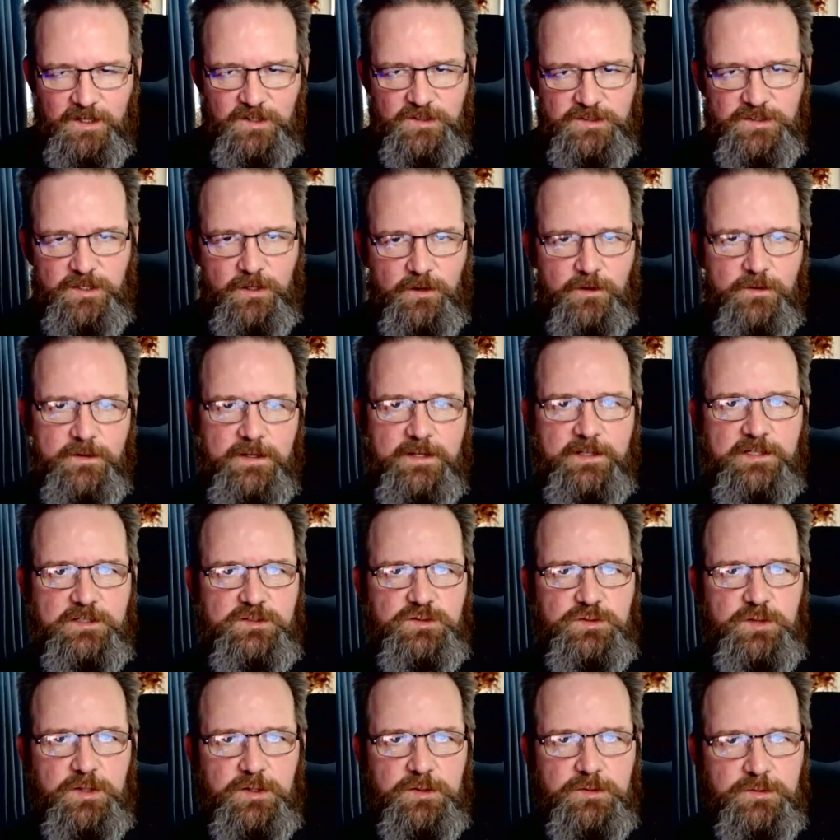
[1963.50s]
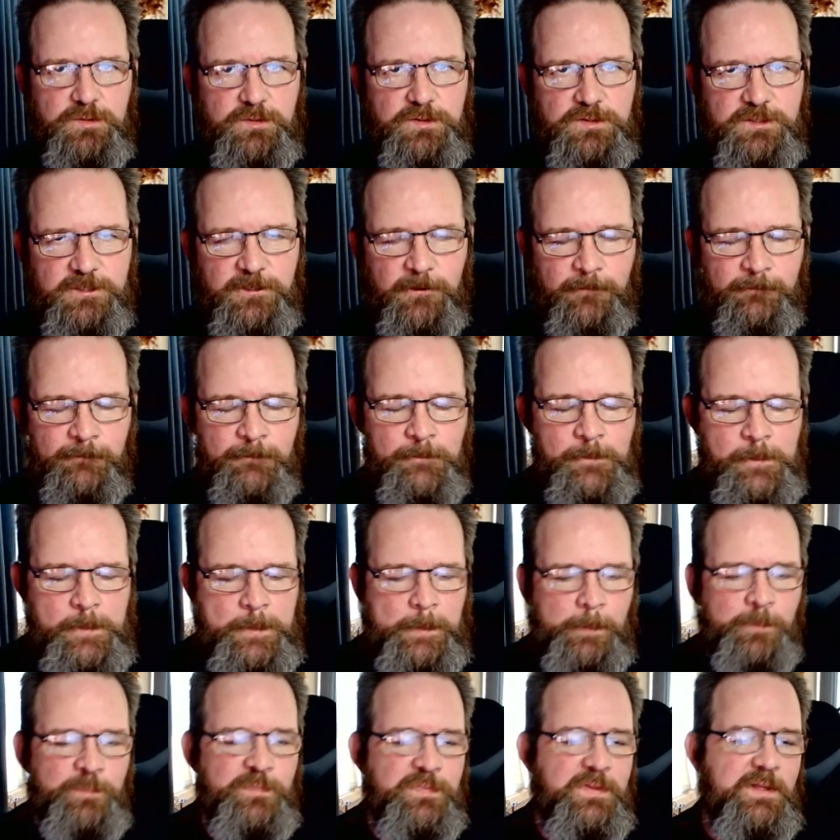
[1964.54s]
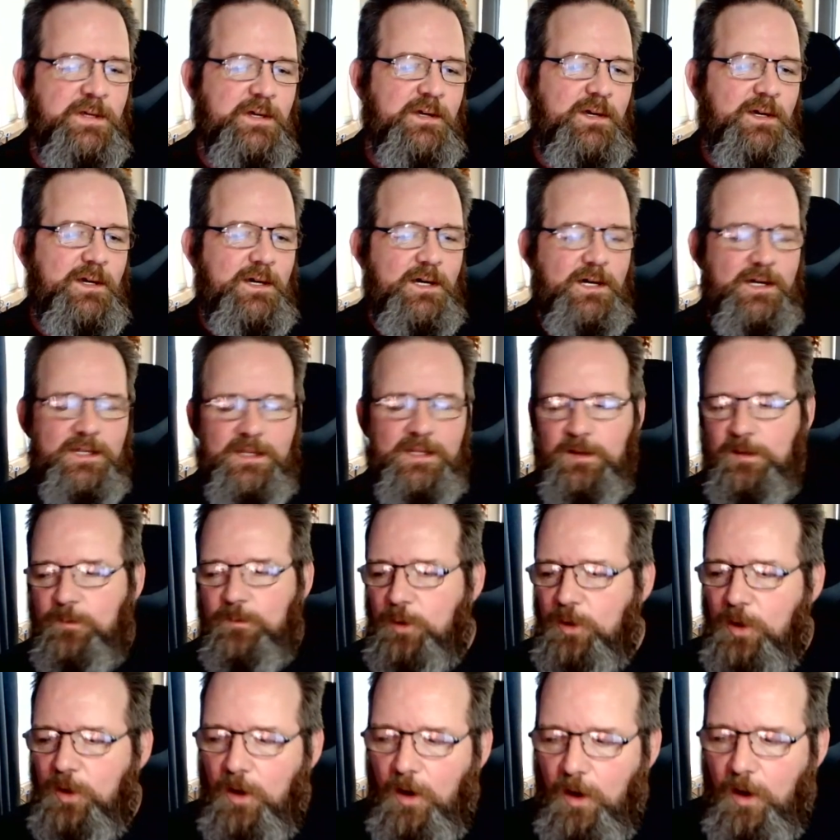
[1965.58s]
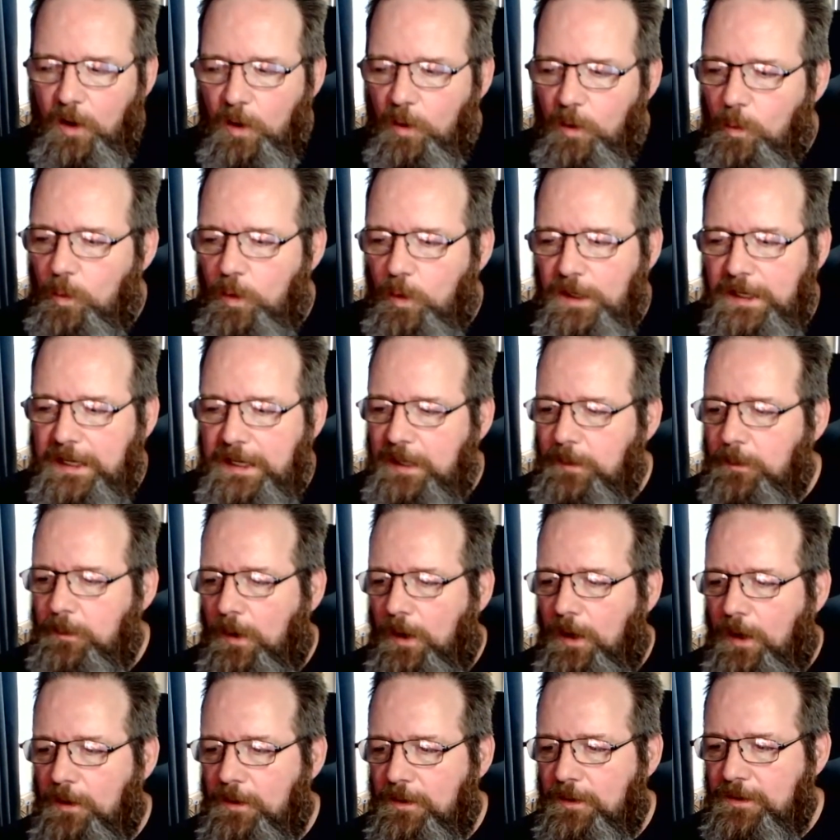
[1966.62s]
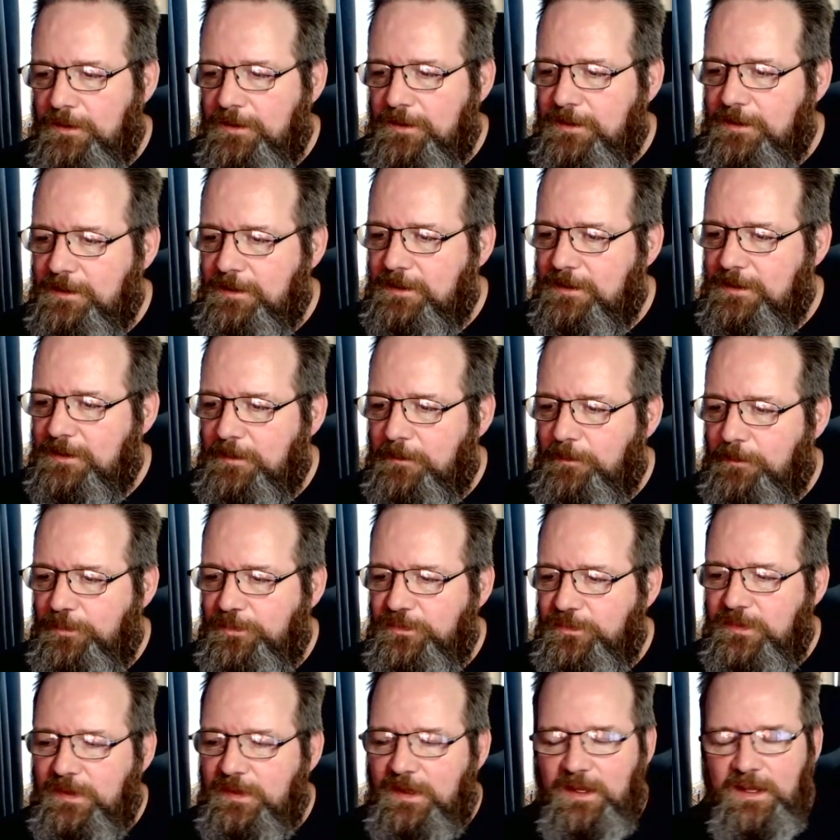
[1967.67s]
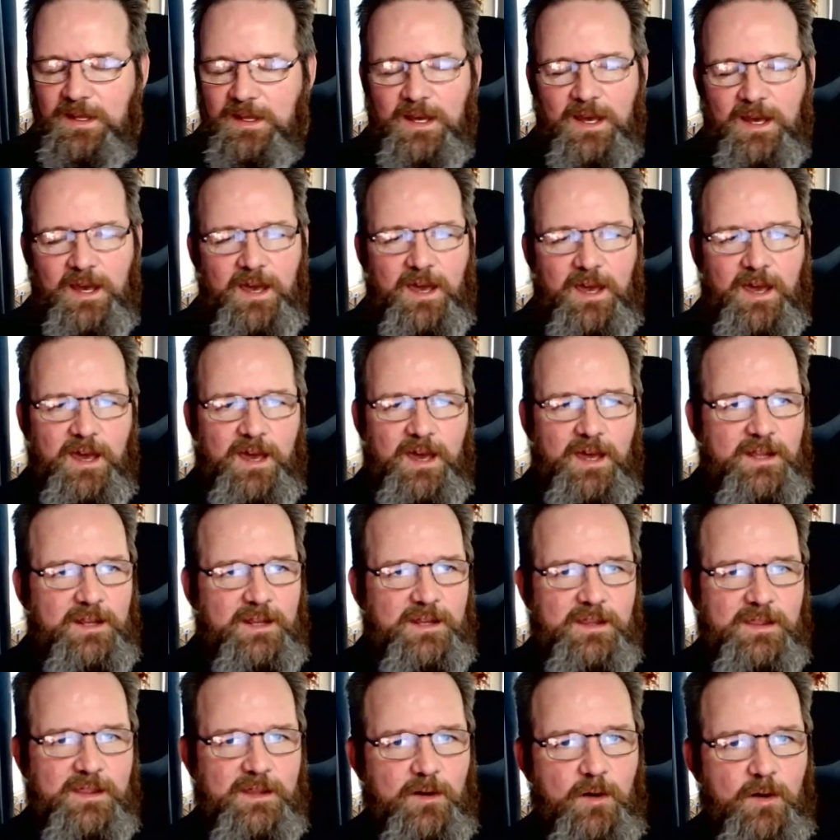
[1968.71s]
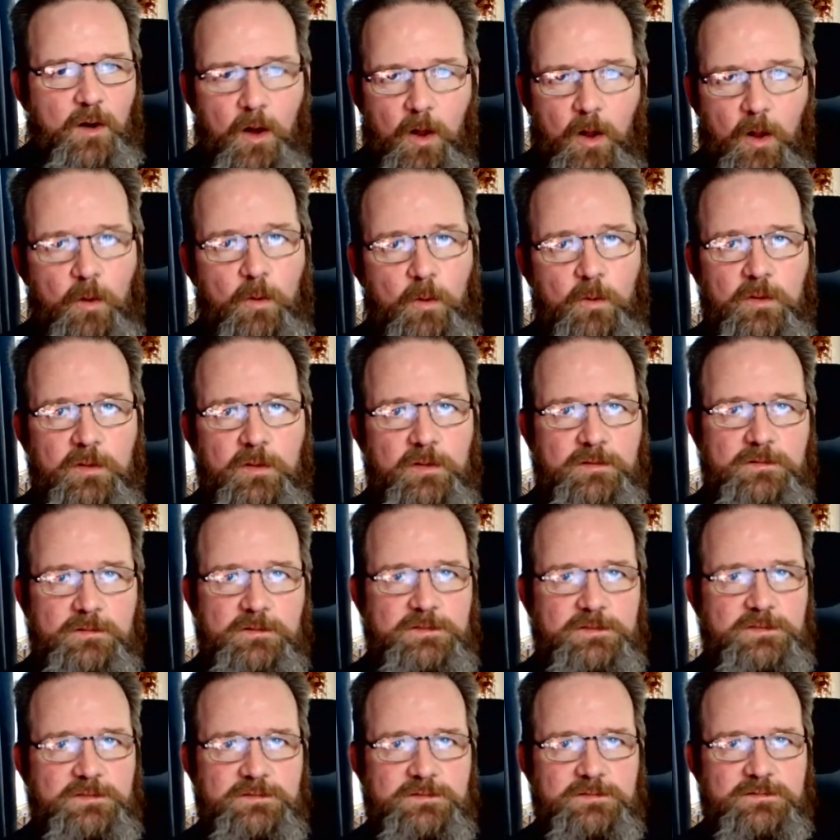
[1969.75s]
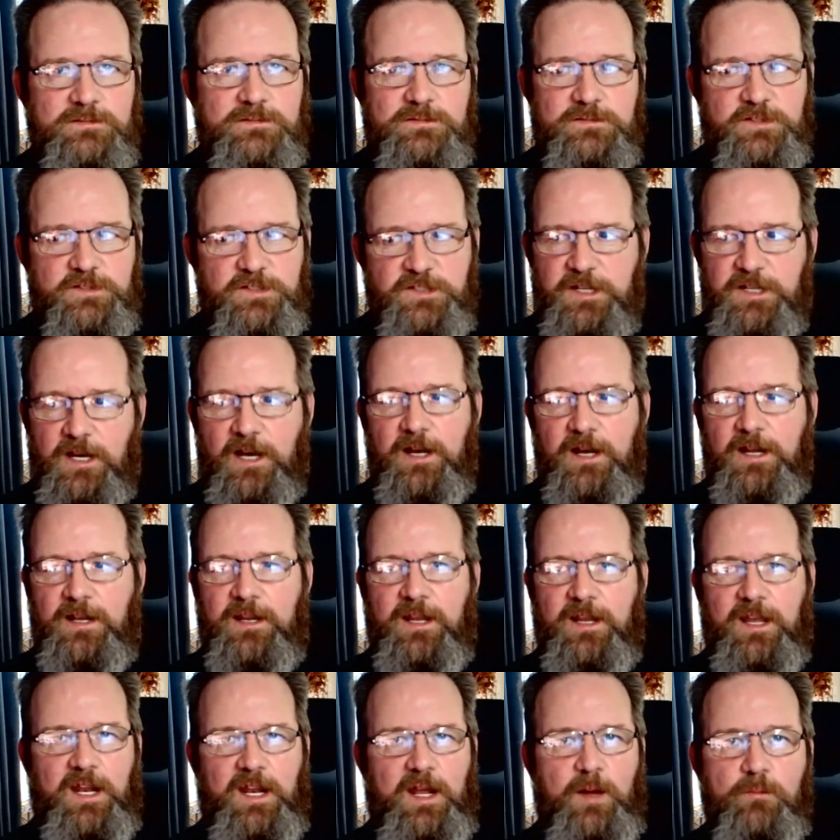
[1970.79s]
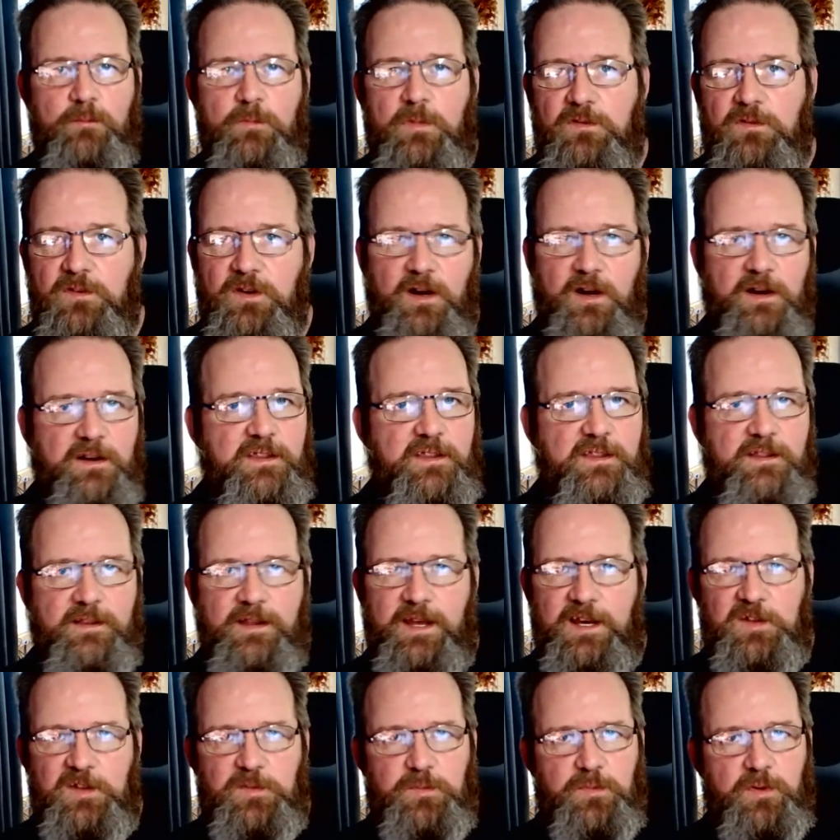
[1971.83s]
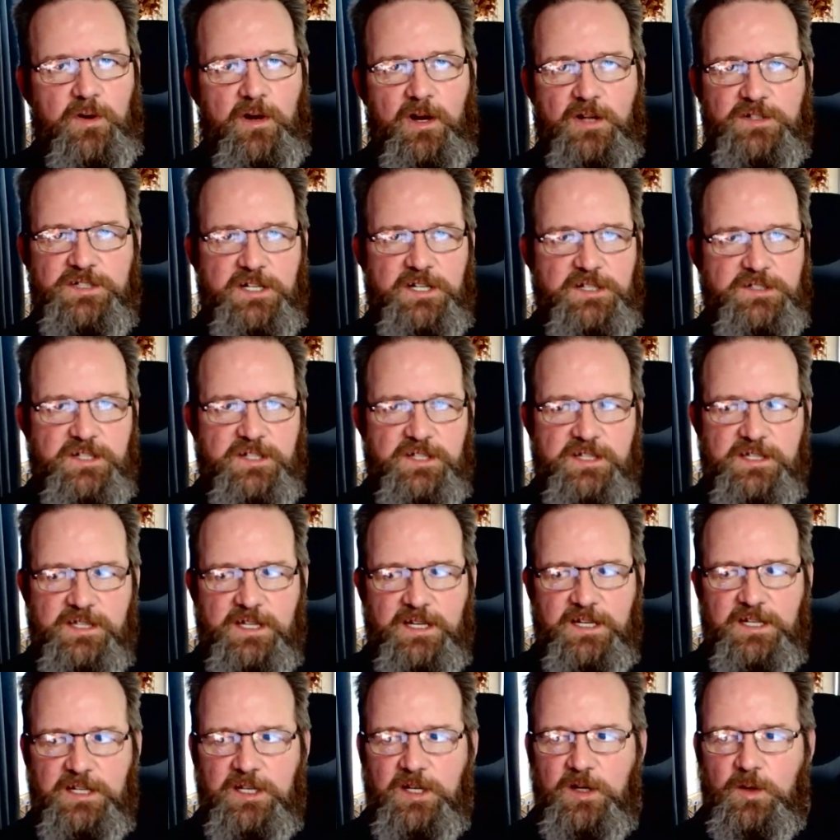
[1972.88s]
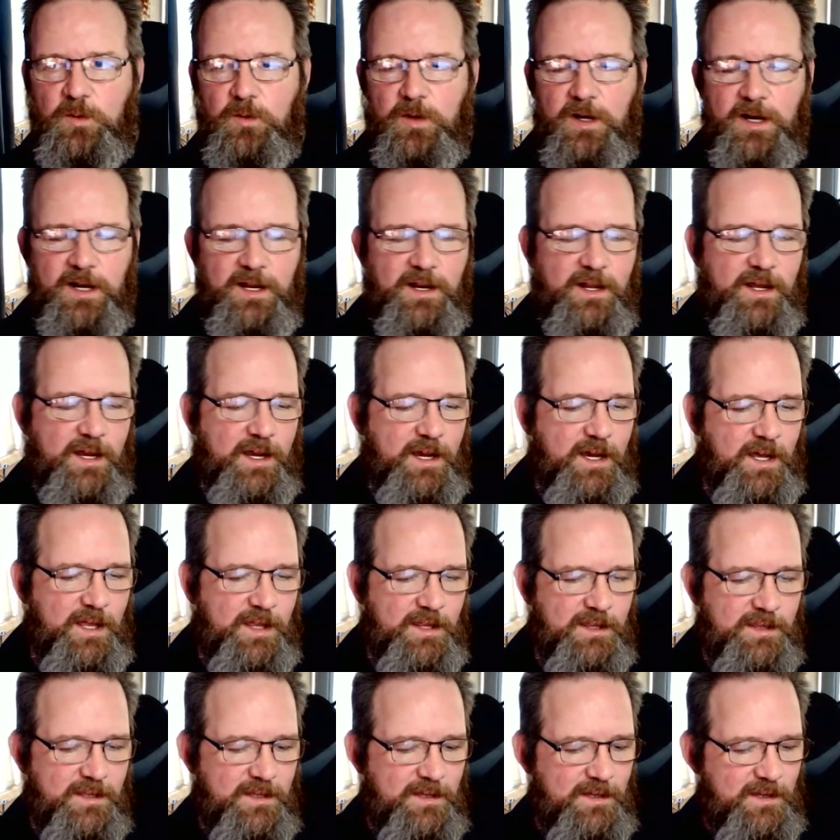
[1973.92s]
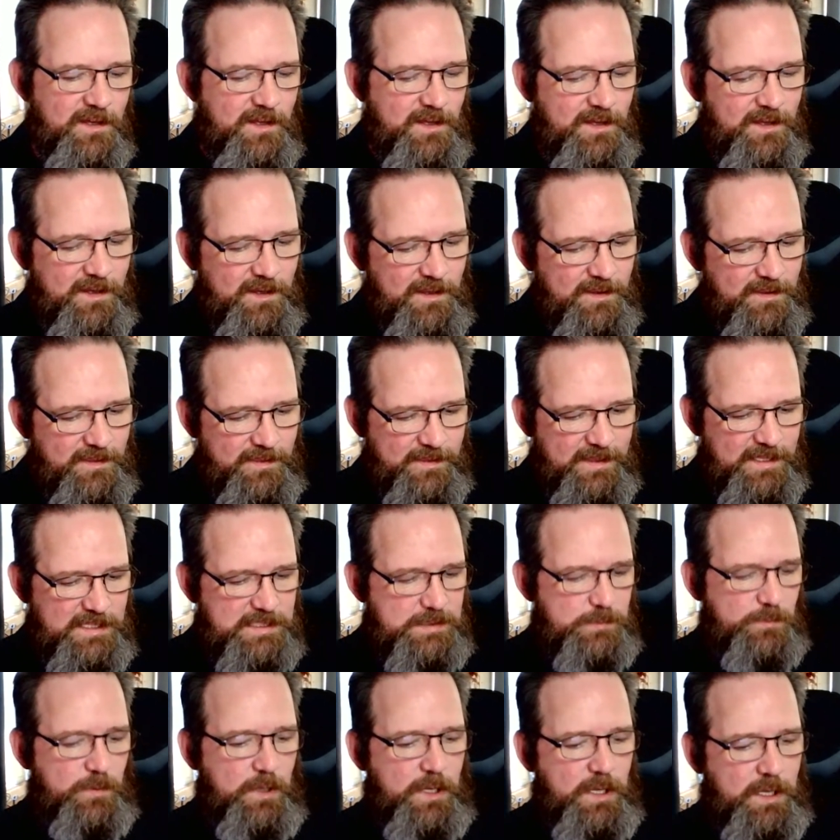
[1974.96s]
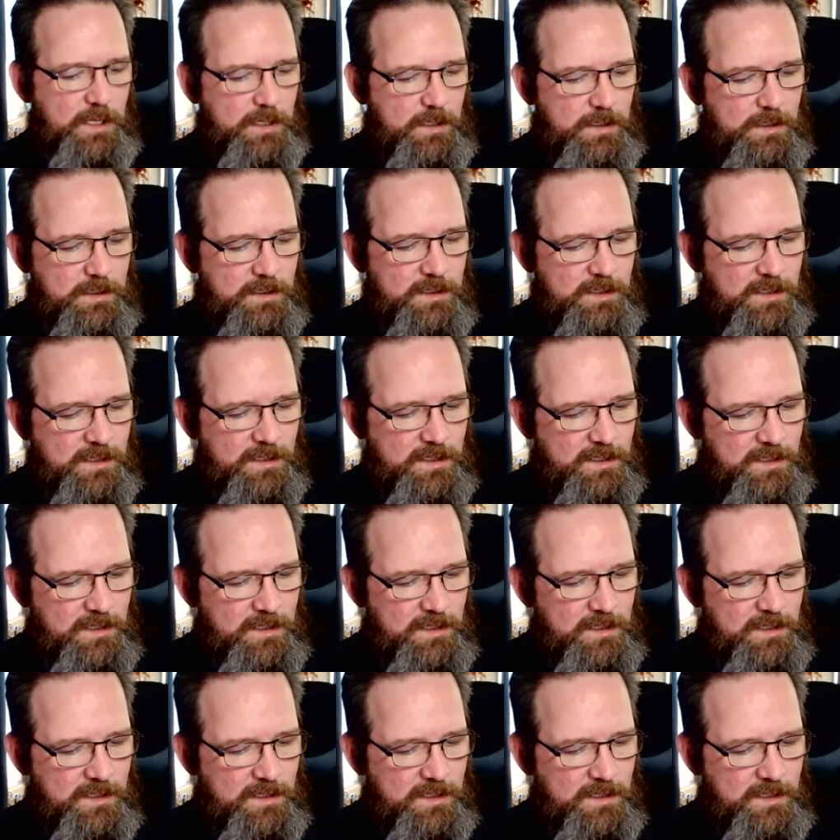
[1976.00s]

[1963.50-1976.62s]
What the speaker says: turned into drones. And then the more all working models and they're all done and I'm moving on to the next project, just say, you know what? I got this model,